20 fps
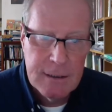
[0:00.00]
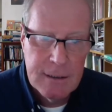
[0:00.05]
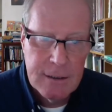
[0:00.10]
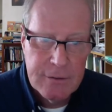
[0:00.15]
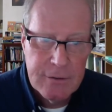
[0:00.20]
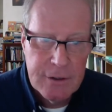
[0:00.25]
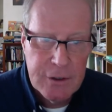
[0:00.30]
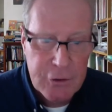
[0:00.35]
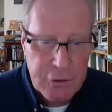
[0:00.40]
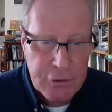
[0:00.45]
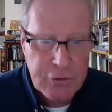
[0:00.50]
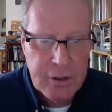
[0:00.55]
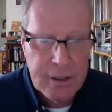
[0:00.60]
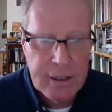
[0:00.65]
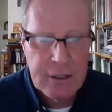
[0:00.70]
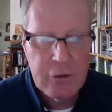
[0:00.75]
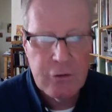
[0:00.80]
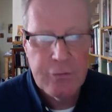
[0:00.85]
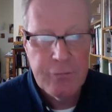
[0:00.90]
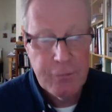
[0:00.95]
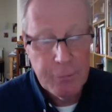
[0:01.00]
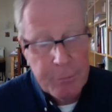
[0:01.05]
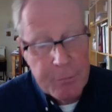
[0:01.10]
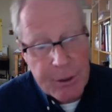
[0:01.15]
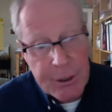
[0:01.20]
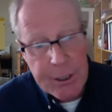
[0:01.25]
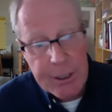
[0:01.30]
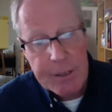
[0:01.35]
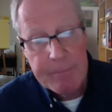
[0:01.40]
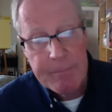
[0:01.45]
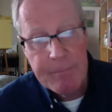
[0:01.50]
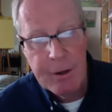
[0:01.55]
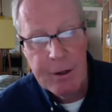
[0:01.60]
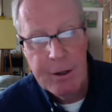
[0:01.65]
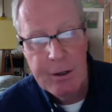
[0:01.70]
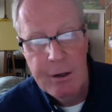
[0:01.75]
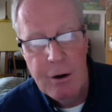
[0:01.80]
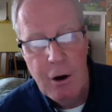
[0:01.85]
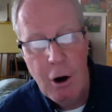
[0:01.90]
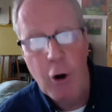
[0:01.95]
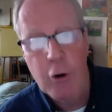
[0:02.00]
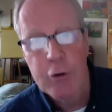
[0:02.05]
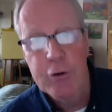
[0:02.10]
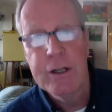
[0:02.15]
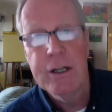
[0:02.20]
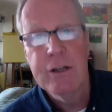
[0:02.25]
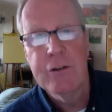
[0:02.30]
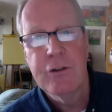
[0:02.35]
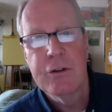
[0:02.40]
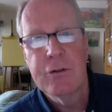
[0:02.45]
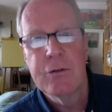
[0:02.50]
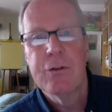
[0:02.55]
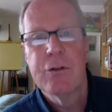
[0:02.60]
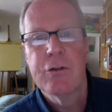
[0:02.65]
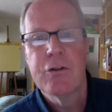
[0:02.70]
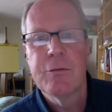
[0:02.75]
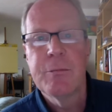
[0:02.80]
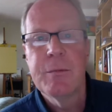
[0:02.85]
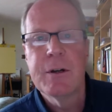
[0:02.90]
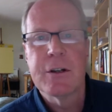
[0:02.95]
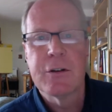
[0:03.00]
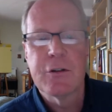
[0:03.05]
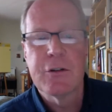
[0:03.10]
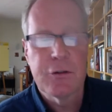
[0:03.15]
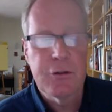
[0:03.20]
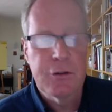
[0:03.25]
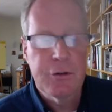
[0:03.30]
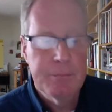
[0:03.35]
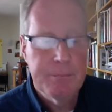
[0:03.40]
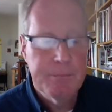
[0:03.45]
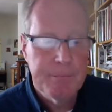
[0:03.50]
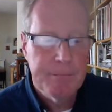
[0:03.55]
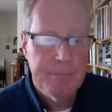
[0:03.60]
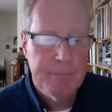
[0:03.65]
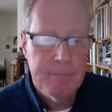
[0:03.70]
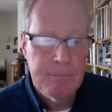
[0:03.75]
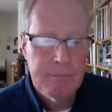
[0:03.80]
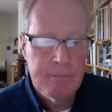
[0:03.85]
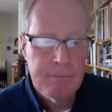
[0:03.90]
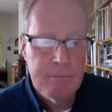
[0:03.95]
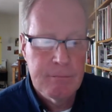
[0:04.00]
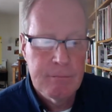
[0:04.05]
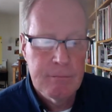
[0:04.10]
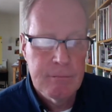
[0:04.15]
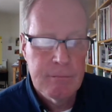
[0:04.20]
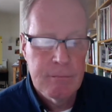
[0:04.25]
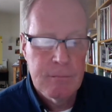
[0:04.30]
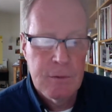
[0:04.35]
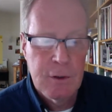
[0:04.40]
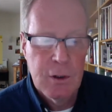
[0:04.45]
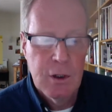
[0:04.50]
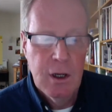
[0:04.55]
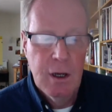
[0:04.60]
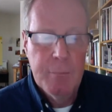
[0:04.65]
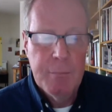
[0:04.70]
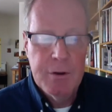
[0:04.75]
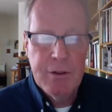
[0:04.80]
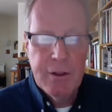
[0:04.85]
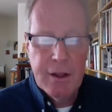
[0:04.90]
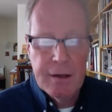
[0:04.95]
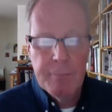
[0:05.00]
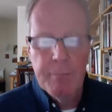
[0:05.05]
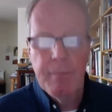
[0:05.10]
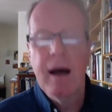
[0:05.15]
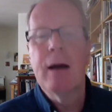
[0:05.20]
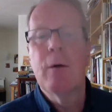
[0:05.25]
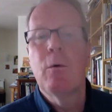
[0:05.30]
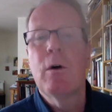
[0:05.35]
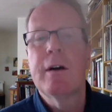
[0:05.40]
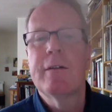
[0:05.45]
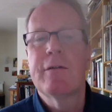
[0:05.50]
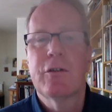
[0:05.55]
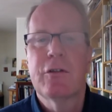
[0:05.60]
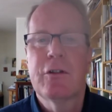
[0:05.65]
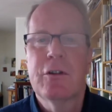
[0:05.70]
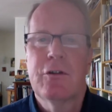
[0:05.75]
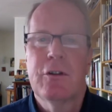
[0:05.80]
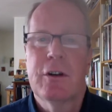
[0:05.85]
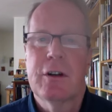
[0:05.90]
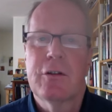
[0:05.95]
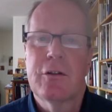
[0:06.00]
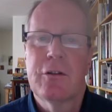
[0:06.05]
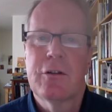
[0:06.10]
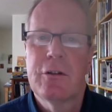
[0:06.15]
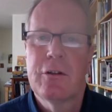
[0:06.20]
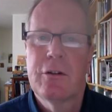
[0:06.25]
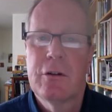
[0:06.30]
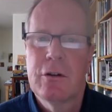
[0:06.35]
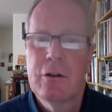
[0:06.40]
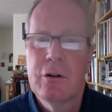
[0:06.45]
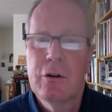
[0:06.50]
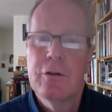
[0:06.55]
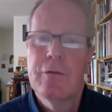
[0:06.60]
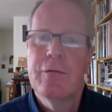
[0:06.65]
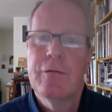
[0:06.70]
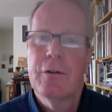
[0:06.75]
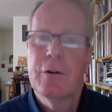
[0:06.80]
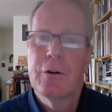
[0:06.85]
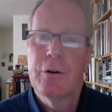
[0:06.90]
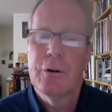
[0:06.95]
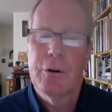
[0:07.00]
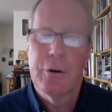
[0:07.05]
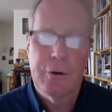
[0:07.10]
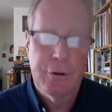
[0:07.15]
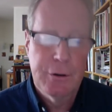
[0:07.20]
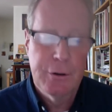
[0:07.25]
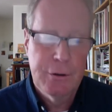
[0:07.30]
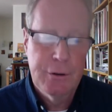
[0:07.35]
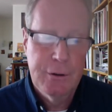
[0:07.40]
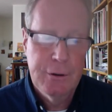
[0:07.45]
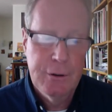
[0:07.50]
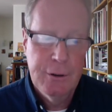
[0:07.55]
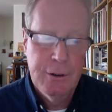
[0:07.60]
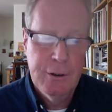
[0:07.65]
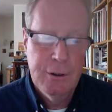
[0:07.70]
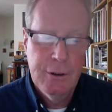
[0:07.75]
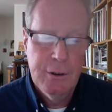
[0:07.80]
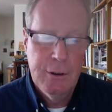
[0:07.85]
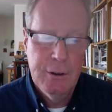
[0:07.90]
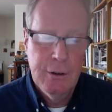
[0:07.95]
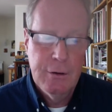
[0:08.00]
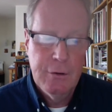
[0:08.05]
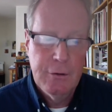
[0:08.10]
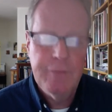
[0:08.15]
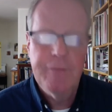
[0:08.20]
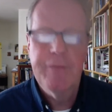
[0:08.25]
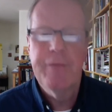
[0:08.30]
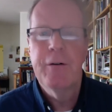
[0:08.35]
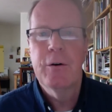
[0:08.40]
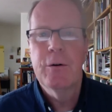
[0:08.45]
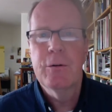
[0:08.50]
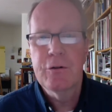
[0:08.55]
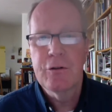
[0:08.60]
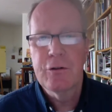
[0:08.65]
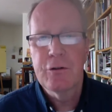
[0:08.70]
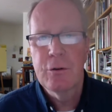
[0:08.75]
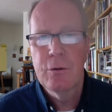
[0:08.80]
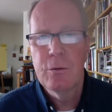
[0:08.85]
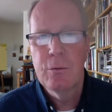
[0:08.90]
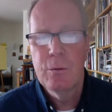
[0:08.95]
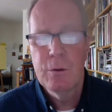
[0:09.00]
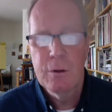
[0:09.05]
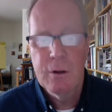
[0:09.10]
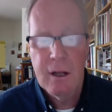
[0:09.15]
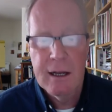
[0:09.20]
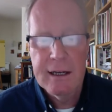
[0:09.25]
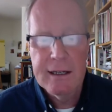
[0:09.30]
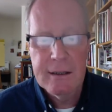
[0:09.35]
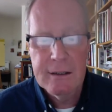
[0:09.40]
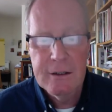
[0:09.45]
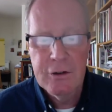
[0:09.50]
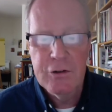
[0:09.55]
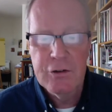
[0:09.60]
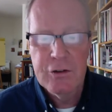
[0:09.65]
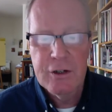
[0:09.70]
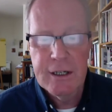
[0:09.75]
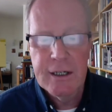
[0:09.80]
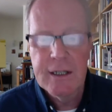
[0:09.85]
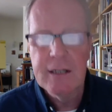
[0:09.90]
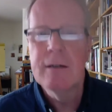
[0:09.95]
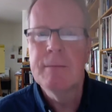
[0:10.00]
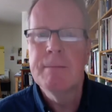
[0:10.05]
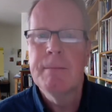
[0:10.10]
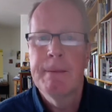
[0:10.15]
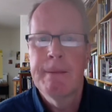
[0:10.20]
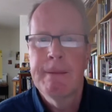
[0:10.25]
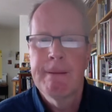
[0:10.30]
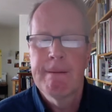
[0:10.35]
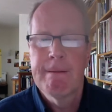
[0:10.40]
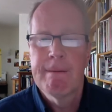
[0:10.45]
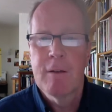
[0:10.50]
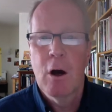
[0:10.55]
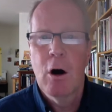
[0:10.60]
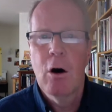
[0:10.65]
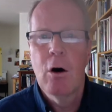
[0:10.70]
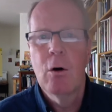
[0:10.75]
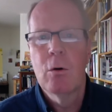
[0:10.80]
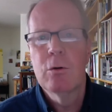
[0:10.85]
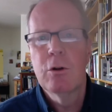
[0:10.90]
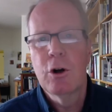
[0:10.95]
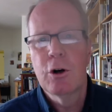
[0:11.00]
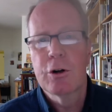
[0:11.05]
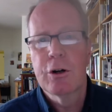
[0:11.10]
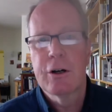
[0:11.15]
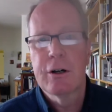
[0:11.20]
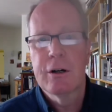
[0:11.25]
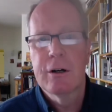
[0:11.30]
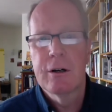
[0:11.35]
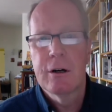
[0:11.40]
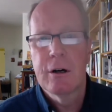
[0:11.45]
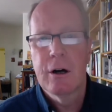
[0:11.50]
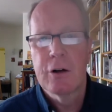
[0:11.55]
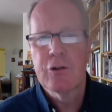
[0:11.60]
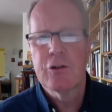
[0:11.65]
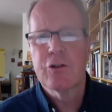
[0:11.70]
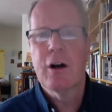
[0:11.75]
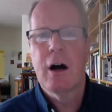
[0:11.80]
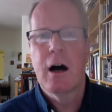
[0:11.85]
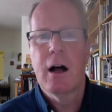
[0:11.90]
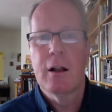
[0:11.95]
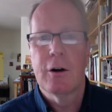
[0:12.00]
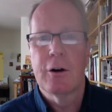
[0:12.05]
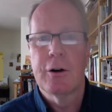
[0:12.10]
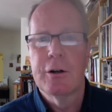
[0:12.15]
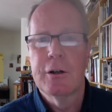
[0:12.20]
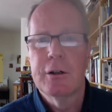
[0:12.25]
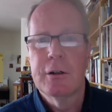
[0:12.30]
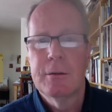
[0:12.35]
These things, for me, aren't easy to dismiss. But then my wife suggested, good for her, that folks would likely say, oh, look, a scholar.